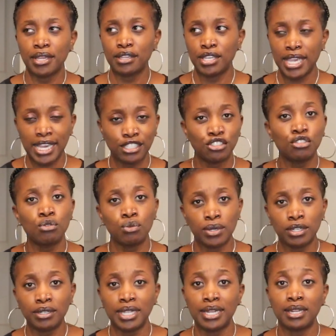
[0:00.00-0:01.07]
yes, you
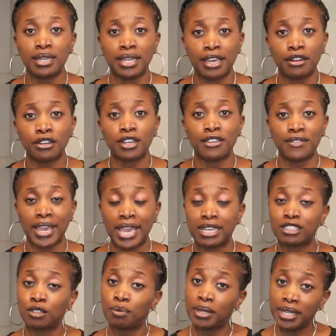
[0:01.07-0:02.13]
will need a letter of
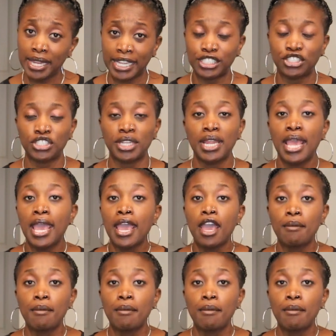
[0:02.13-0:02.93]
explanation,